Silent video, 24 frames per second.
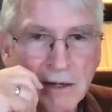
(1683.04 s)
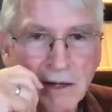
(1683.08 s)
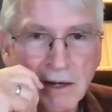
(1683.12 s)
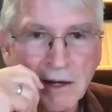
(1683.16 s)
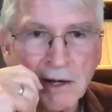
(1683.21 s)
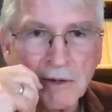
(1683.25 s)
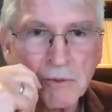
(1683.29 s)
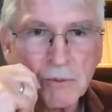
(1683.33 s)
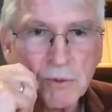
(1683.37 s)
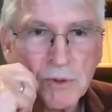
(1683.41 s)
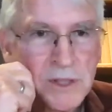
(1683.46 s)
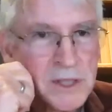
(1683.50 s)
I
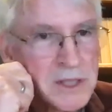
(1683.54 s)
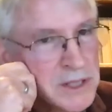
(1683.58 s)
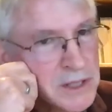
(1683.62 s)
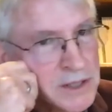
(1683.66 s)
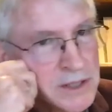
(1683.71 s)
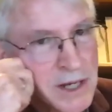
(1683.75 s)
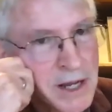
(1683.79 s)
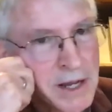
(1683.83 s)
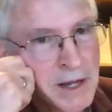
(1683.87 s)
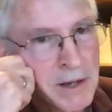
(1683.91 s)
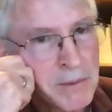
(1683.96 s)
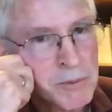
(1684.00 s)
was
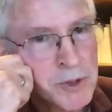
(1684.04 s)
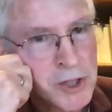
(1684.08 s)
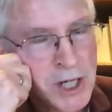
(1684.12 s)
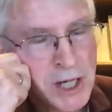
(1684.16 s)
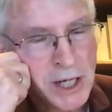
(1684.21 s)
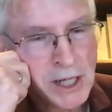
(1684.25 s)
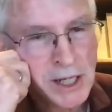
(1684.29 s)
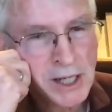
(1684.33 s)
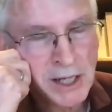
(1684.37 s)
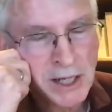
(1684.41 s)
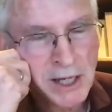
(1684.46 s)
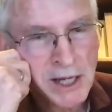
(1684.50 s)
um,
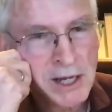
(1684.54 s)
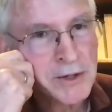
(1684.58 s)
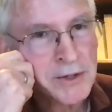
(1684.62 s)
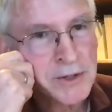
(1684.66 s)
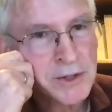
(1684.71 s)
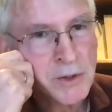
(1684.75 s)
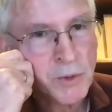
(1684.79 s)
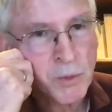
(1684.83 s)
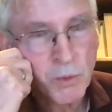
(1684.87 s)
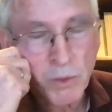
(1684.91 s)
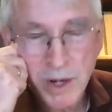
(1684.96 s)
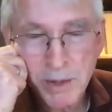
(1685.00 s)
checking out
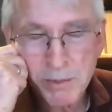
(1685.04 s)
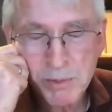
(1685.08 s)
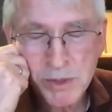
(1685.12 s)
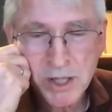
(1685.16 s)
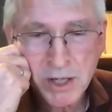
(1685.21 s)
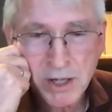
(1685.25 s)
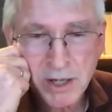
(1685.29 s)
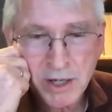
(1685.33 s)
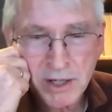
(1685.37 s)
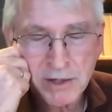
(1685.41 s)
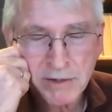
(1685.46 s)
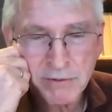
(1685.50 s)
the
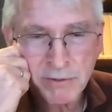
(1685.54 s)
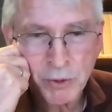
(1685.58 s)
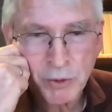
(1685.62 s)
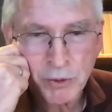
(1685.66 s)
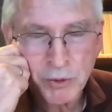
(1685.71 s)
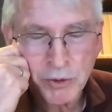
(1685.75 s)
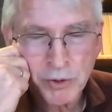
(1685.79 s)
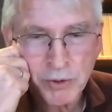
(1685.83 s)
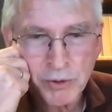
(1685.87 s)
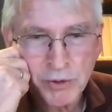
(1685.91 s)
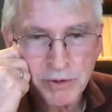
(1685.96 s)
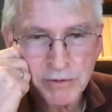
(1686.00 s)
website of your
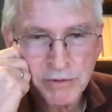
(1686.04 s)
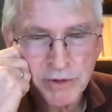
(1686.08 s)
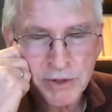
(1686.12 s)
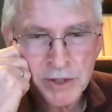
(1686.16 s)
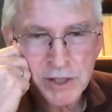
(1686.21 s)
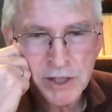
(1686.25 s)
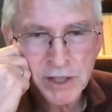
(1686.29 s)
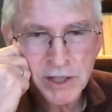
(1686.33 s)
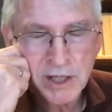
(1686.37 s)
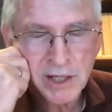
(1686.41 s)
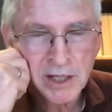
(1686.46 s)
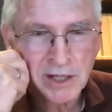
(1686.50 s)

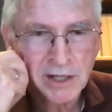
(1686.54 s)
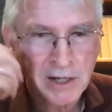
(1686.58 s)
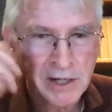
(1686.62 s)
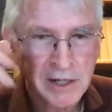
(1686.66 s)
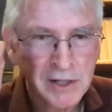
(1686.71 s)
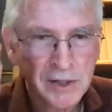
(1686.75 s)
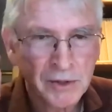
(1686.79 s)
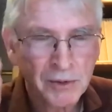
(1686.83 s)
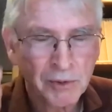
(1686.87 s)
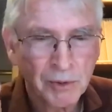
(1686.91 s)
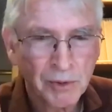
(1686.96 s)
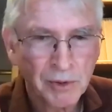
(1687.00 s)
university and I
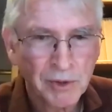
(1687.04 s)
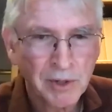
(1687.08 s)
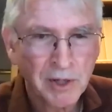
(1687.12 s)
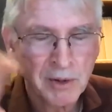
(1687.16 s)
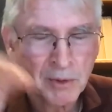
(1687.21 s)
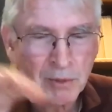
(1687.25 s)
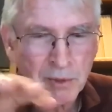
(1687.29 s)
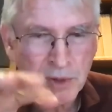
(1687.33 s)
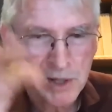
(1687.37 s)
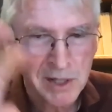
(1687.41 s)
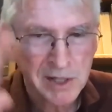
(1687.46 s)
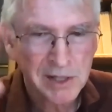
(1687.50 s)
saw there
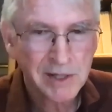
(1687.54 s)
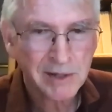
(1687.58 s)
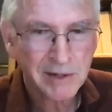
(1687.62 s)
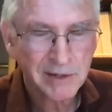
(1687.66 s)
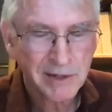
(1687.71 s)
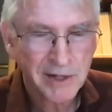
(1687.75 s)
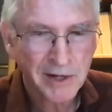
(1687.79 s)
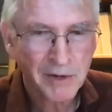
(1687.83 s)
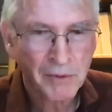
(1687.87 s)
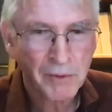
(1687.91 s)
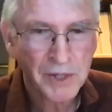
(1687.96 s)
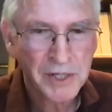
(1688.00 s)
was
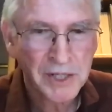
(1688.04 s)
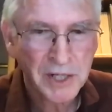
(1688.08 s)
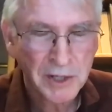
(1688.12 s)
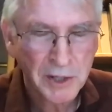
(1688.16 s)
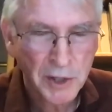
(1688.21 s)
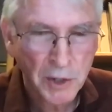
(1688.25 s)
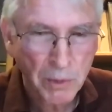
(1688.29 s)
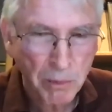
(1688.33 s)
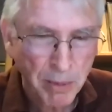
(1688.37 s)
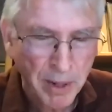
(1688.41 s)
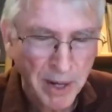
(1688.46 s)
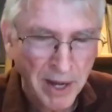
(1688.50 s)
there was a
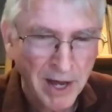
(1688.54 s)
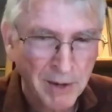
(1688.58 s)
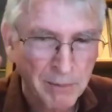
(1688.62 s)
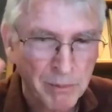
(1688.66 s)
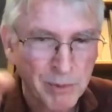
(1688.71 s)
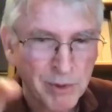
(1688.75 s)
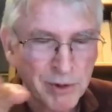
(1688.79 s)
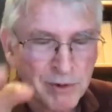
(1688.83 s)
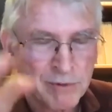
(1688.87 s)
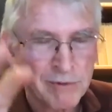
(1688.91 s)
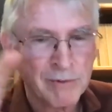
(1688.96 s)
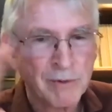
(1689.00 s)

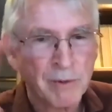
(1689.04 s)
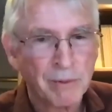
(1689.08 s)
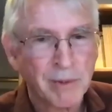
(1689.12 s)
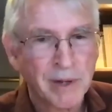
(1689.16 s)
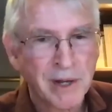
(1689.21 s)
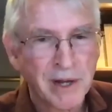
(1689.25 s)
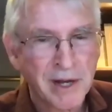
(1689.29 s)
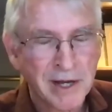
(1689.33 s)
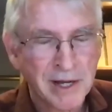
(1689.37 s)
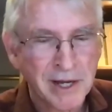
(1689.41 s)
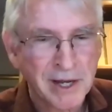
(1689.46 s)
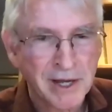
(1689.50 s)
department for
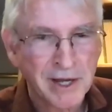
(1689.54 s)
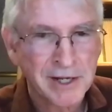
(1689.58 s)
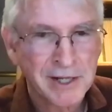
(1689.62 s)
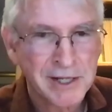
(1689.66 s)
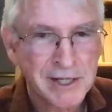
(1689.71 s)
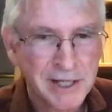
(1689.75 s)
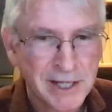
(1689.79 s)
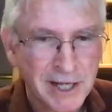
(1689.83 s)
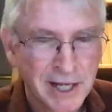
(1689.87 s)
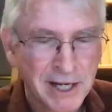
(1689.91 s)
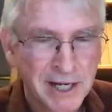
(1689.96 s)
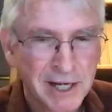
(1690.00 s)
Mahayana
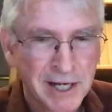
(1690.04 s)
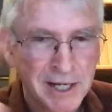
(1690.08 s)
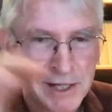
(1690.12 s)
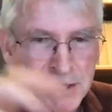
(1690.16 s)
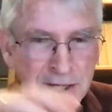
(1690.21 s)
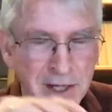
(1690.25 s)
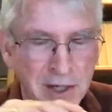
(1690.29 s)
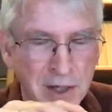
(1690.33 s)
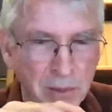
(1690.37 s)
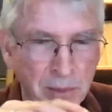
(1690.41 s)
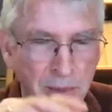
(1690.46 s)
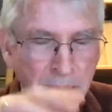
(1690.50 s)
studies, a
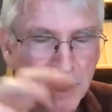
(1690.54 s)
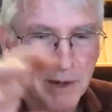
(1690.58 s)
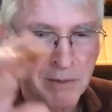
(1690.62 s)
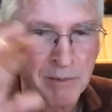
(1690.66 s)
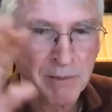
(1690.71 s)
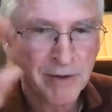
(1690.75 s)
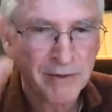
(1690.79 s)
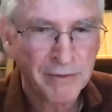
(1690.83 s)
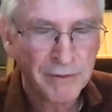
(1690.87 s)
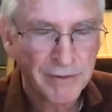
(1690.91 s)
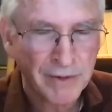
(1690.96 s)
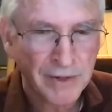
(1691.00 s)

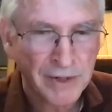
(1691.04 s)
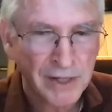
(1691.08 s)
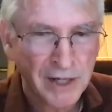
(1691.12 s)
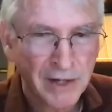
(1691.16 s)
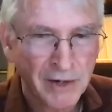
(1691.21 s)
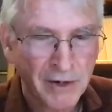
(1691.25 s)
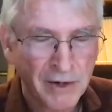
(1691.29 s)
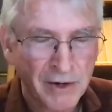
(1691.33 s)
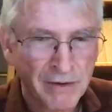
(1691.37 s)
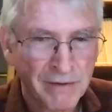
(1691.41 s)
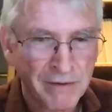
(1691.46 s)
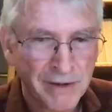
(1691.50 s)
department for
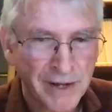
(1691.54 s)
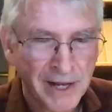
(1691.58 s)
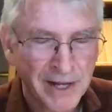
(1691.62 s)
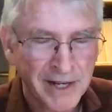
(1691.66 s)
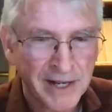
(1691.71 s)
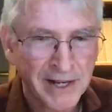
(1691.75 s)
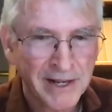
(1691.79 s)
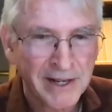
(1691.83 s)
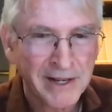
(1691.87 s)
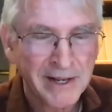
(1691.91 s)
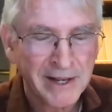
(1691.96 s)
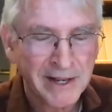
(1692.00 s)

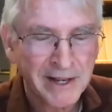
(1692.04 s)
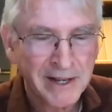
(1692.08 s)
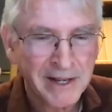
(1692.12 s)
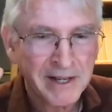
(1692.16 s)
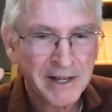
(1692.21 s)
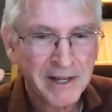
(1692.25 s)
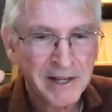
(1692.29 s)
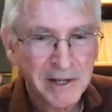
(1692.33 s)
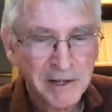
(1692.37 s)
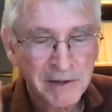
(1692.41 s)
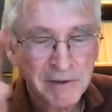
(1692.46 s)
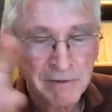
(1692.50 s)
Theravada,
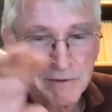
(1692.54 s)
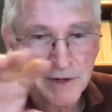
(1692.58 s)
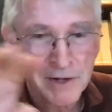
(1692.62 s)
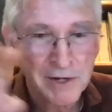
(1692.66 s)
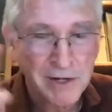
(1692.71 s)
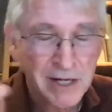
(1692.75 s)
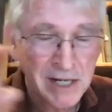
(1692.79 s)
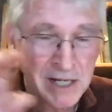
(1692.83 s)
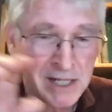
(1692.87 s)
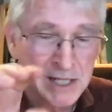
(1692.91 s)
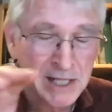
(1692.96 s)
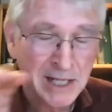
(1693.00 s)

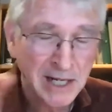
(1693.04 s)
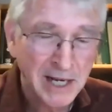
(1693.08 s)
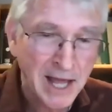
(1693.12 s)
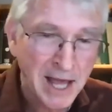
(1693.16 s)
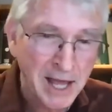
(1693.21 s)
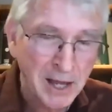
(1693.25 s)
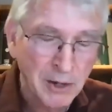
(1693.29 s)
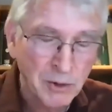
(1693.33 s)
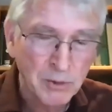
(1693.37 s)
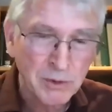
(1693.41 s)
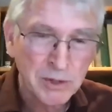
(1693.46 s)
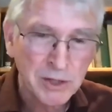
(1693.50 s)
various
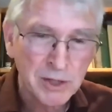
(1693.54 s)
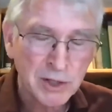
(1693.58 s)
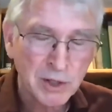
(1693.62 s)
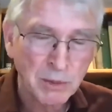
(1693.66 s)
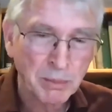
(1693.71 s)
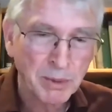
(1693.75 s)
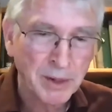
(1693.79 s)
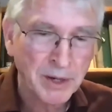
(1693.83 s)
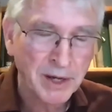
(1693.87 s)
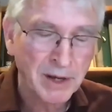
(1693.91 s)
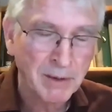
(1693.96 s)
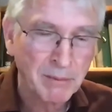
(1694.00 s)
language
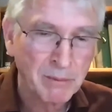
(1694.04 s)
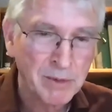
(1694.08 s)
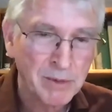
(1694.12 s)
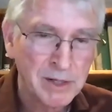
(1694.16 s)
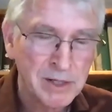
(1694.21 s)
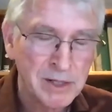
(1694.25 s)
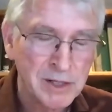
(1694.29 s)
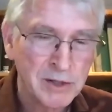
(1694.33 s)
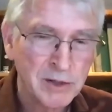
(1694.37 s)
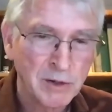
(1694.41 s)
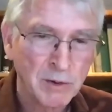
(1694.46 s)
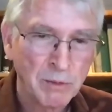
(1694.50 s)

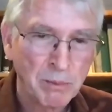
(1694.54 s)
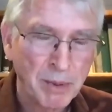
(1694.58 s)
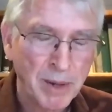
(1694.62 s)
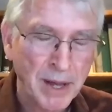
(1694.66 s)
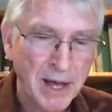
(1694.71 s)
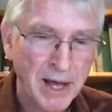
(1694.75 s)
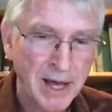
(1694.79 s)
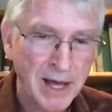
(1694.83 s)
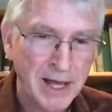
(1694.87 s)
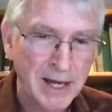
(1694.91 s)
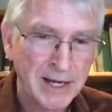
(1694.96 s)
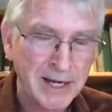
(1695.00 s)
departments, so
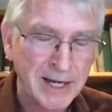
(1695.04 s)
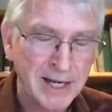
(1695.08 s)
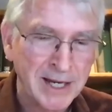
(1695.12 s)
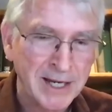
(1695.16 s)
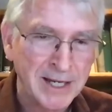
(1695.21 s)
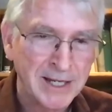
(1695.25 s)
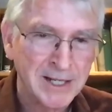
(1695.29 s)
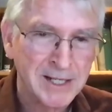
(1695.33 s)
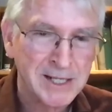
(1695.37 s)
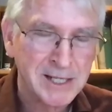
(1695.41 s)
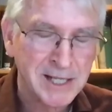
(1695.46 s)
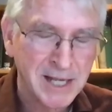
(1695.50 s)
Pali
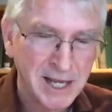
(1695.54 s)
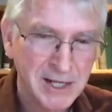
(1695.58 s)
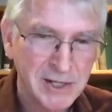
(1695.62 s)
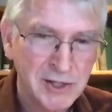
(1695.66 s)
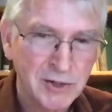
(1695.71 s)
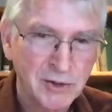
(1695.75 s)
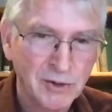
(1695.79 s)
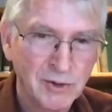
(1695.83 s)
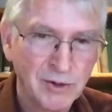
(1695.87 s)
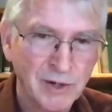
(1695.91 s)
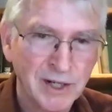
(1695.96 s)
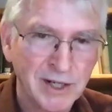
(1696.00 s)
and
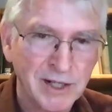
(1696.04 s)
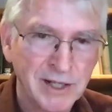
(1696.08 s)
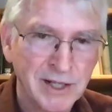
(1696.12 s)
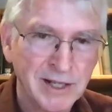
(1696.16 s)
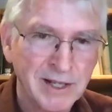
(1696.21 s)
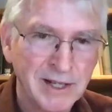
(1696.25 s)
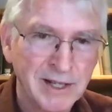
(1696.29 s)
Sanskrit,